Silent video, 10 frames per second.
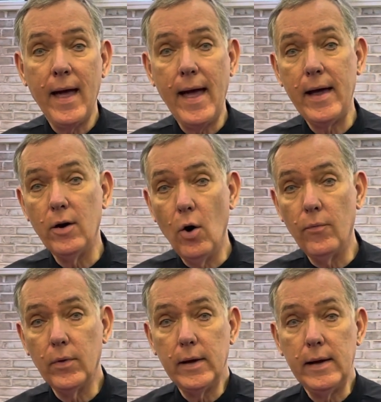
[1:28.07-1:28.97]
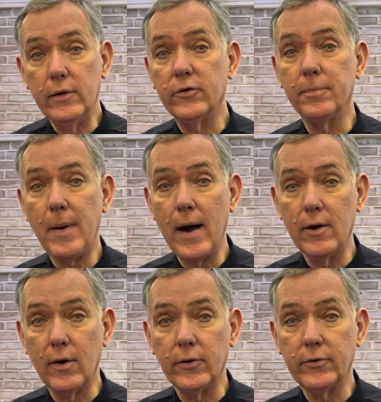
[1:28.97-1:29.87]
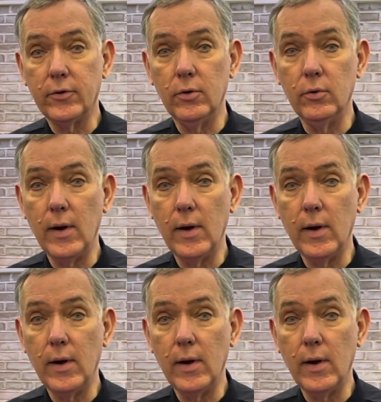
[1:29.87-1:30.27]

and hopefully inspire us to